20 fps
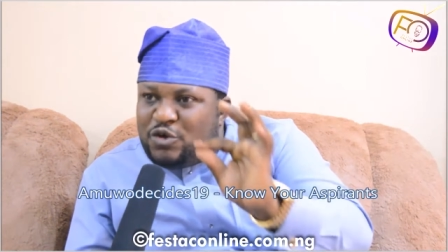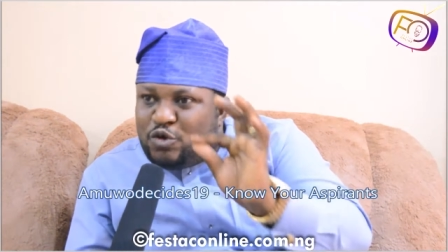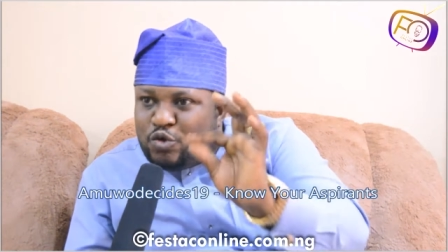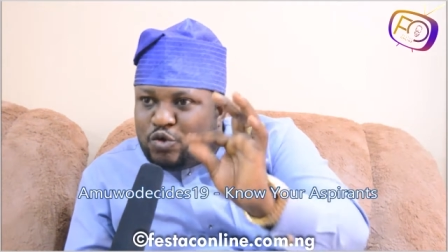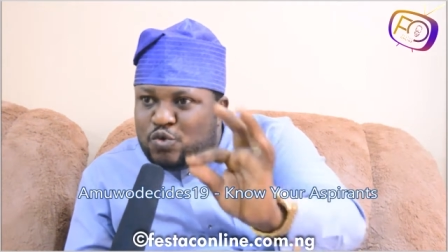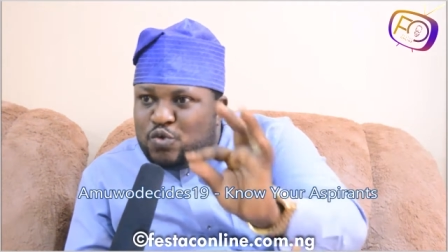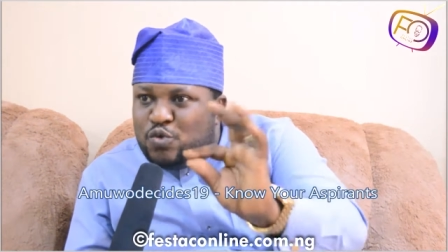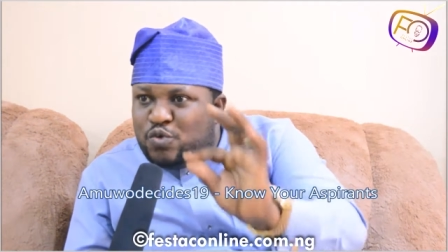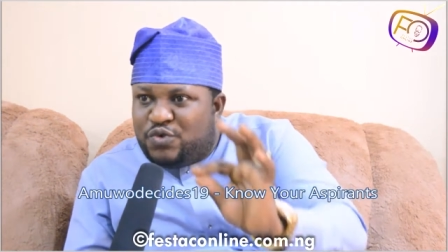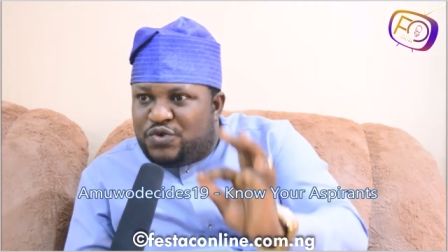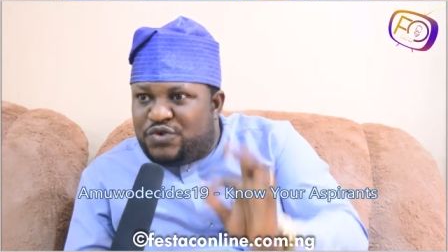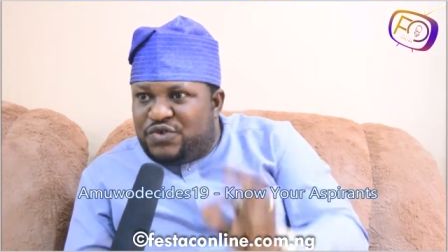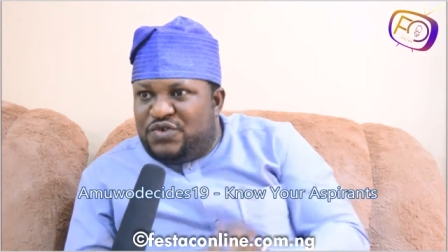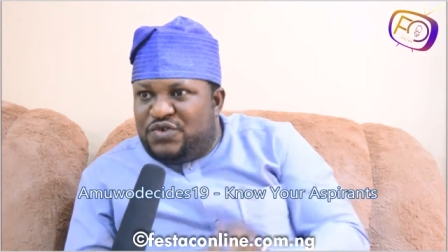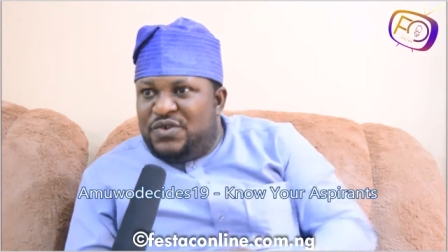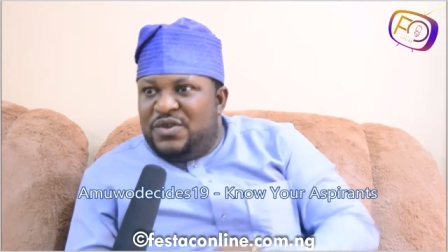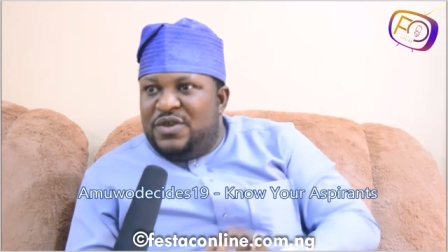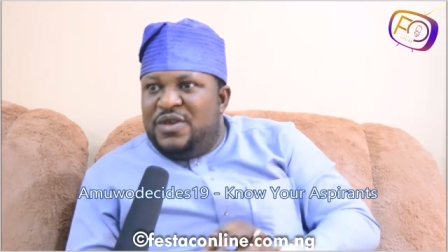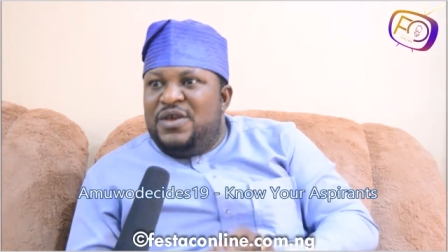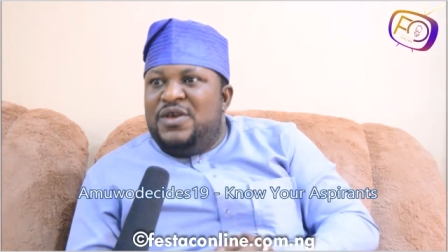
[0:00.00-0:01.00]
tools
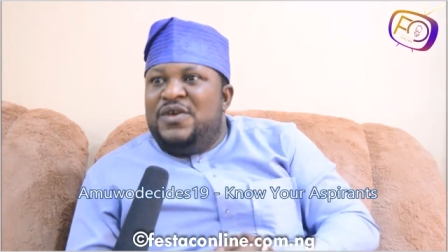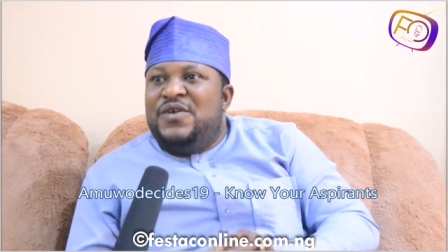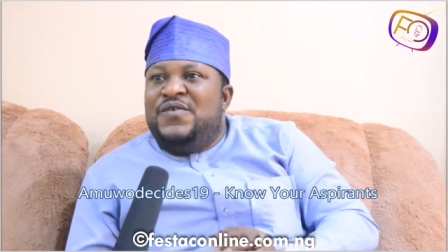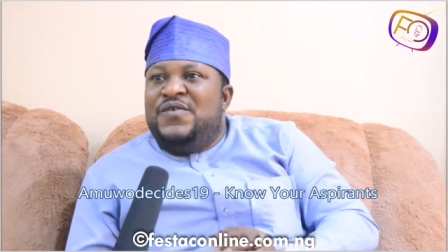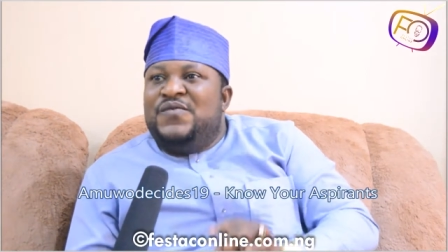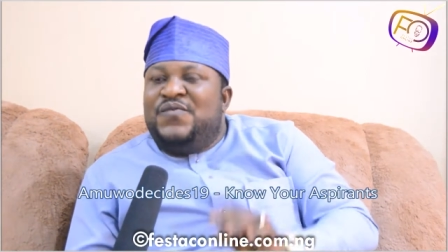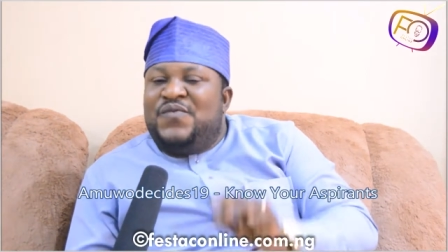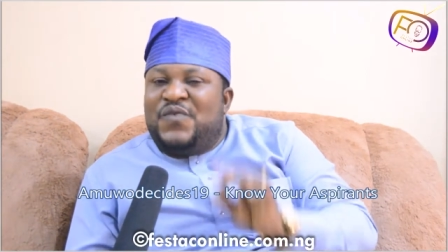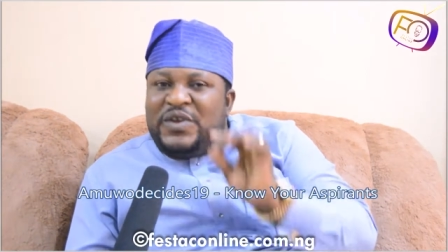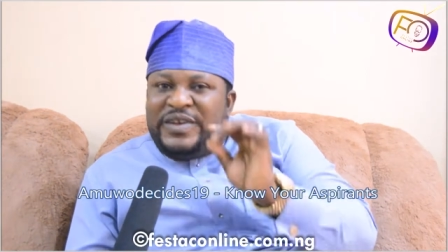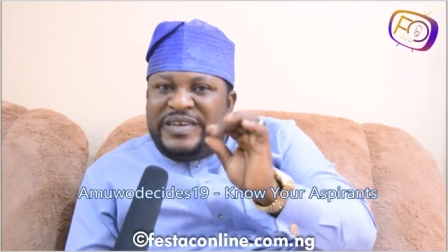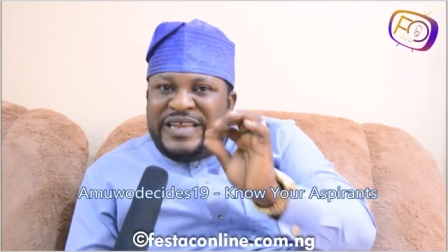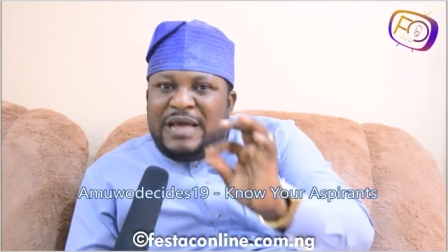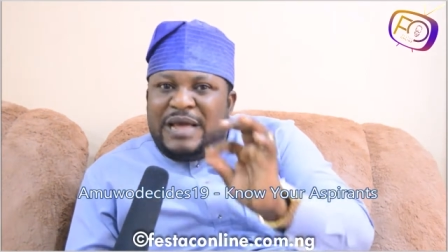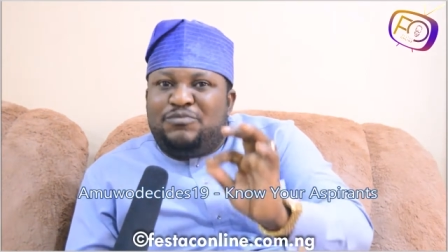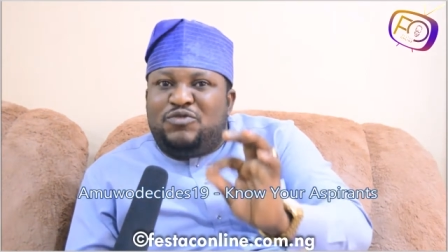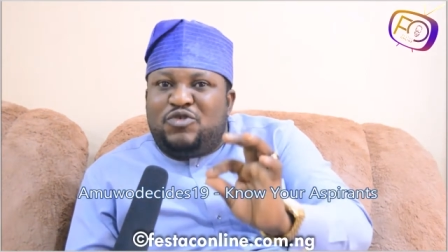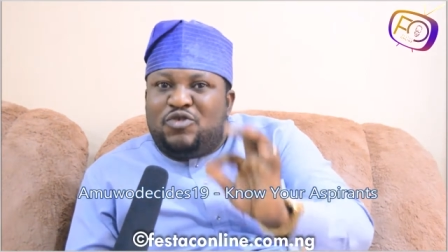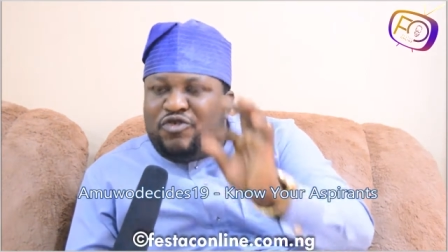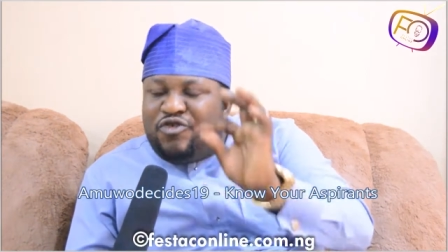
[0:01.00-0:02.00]
for
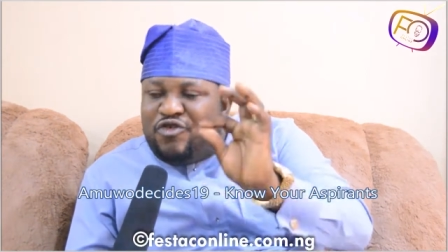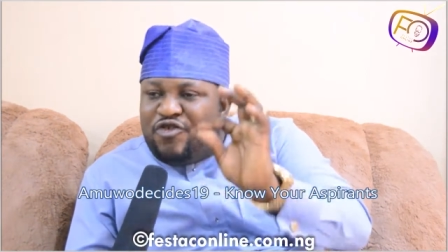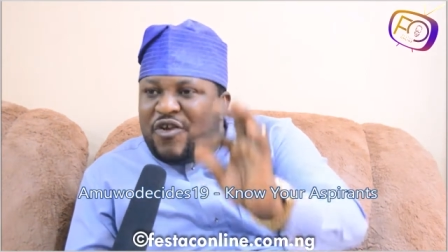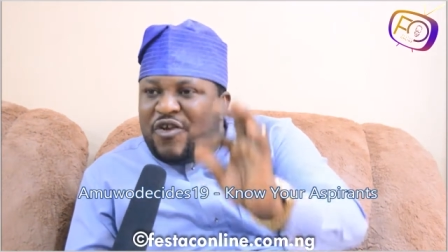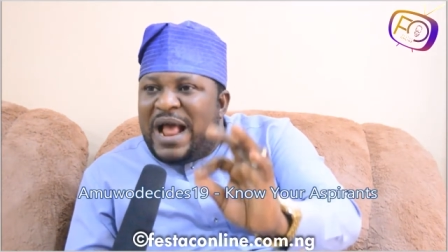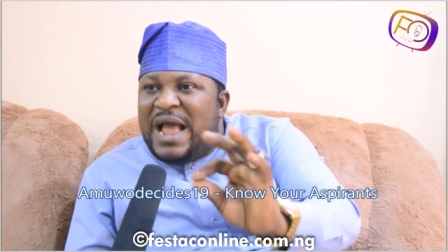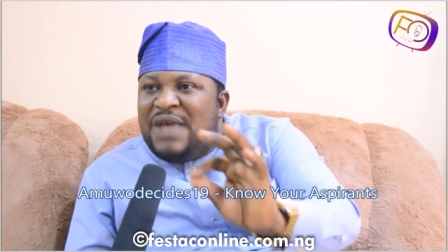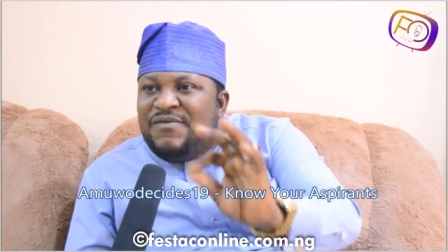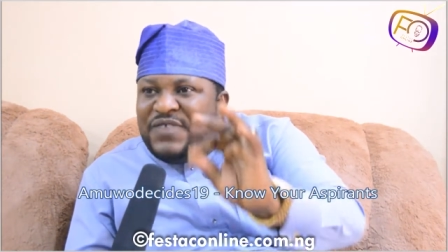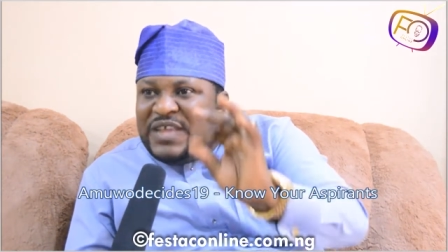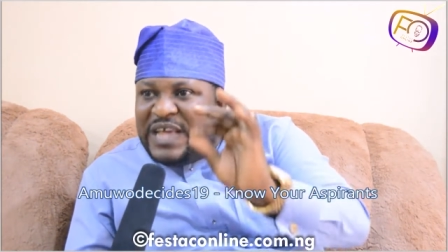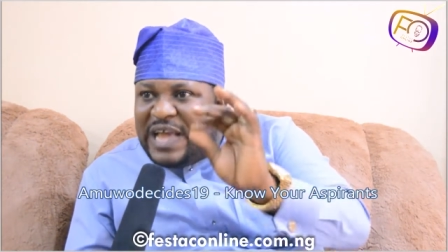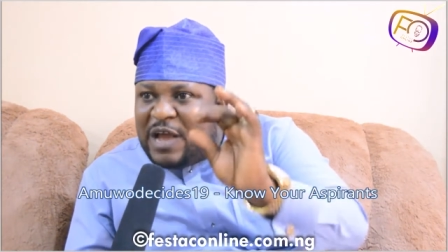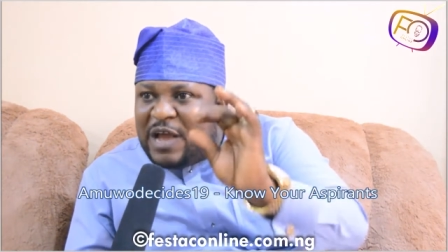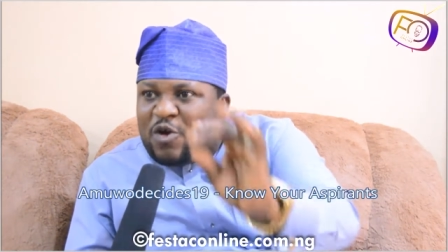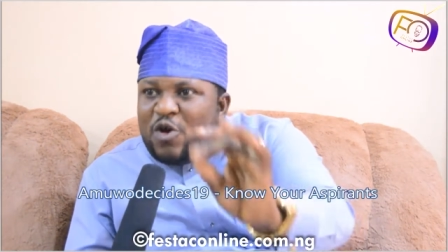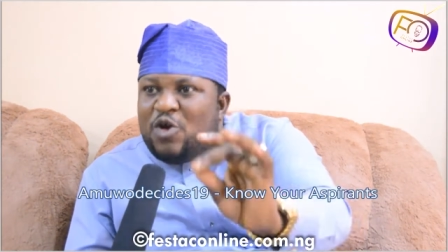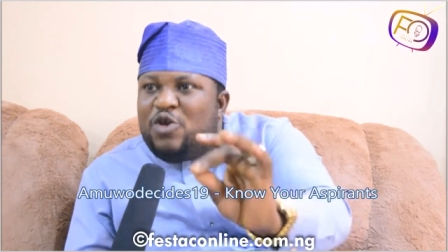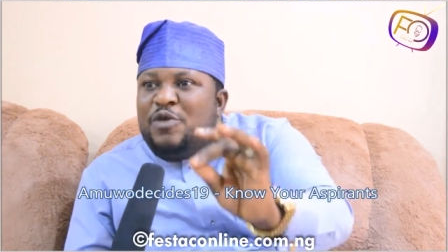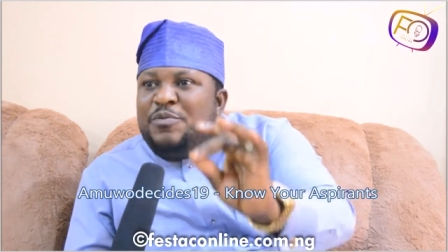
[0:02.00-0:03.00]
them to drive the
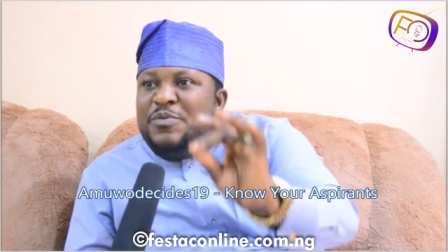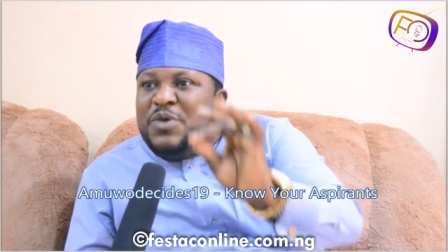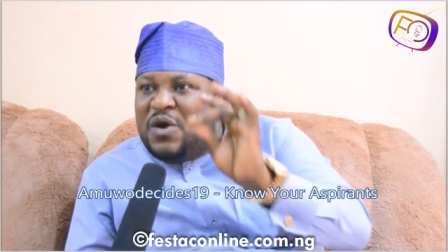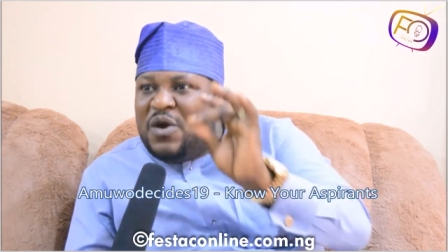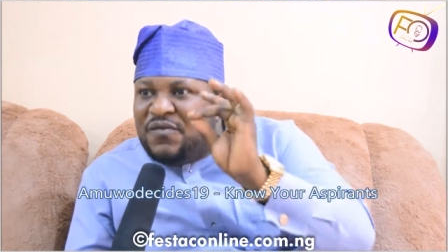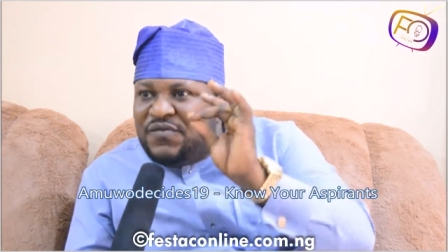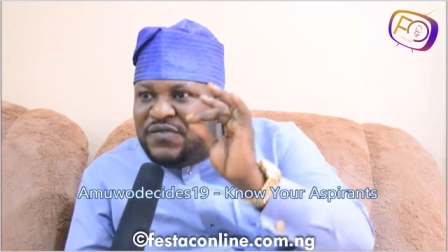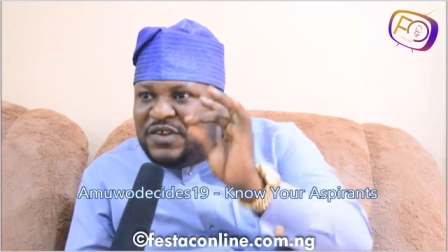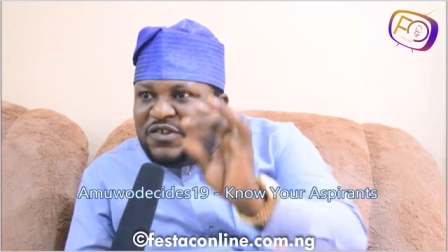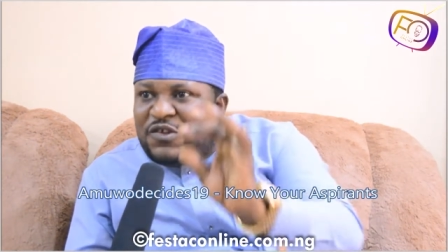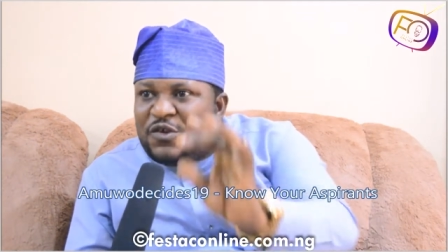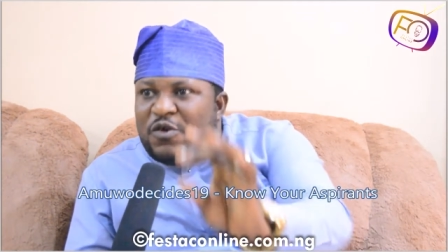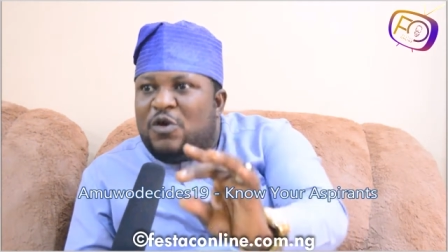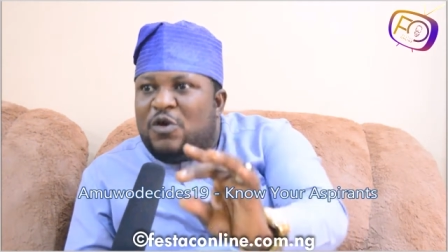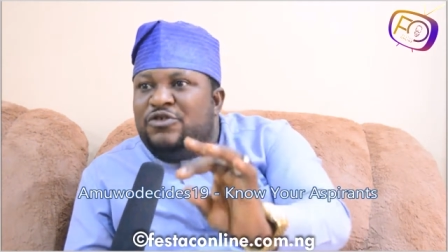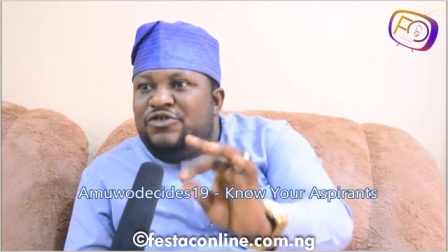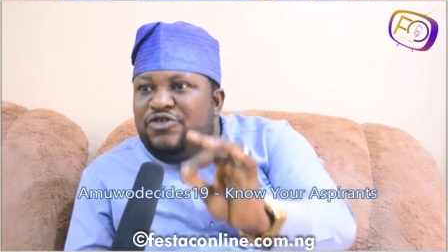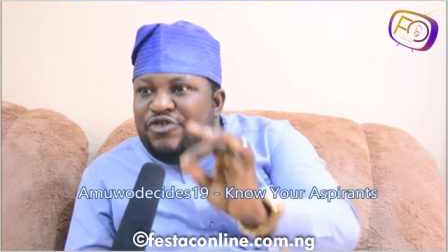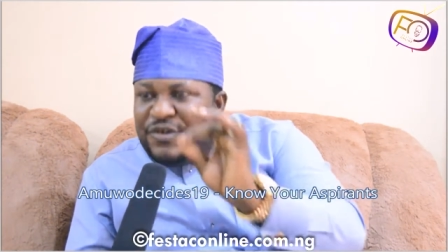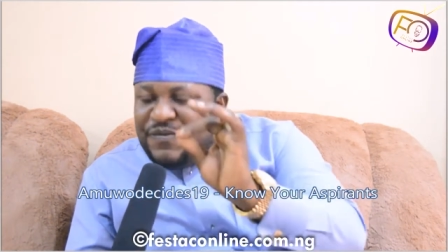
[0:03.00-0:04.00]
economy of this
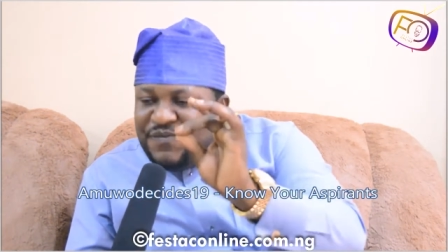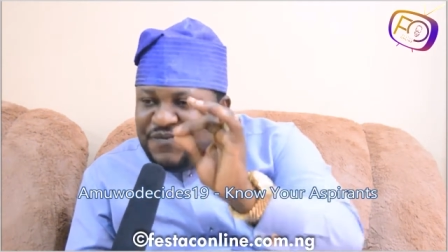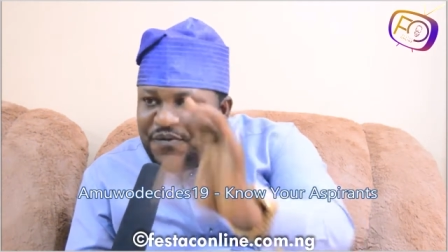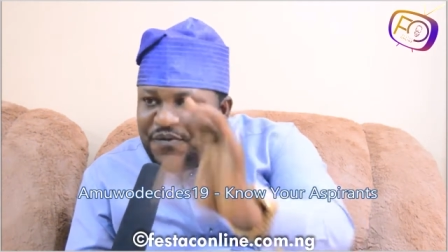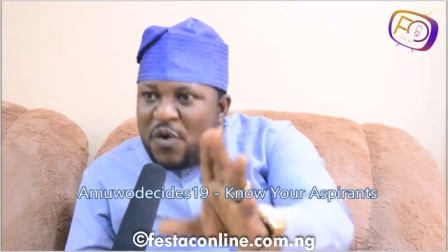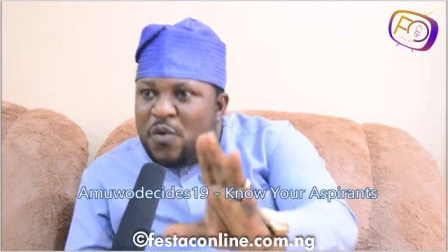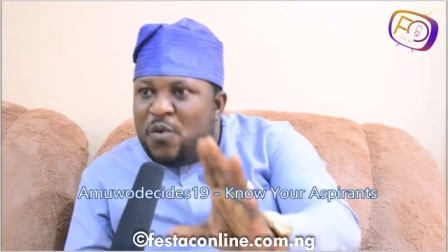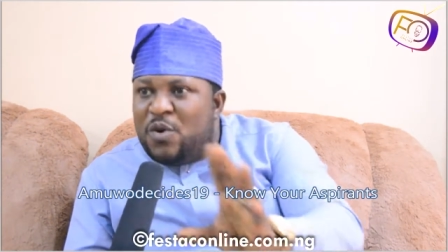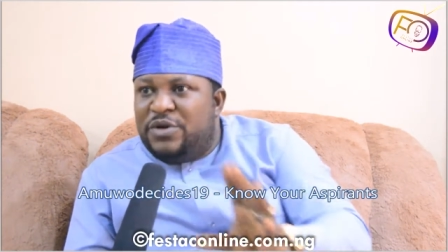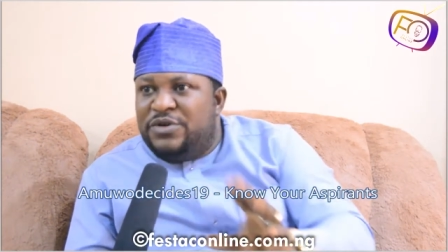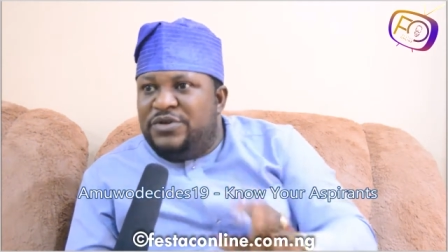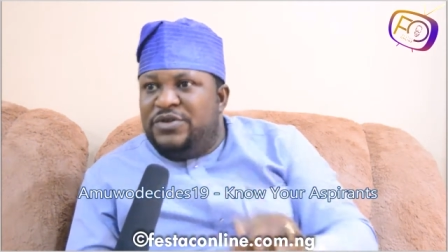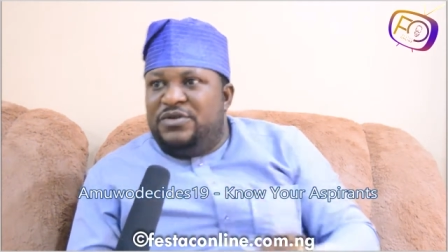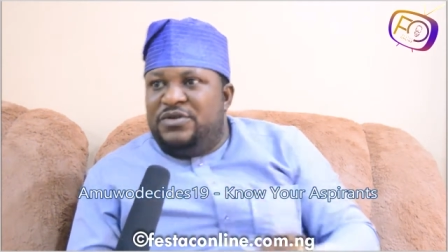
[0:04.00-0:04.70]
country forward.